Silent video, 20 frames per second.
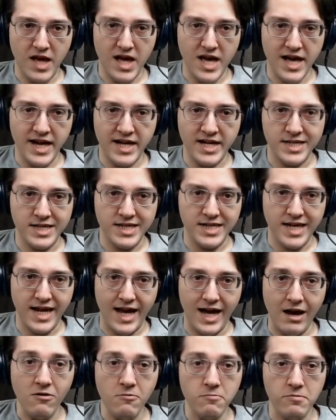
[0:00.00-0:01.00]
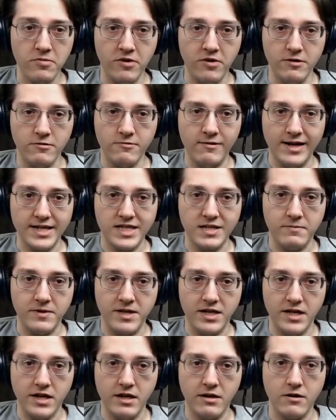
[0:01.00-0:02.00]
highest output
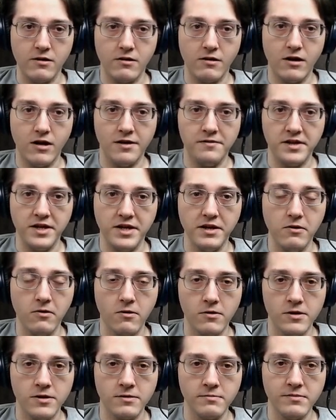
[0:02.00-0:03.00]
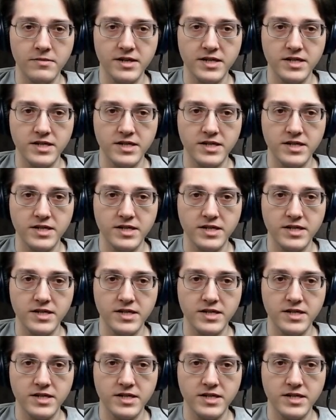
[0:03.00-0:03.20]
recipe here on the Aurum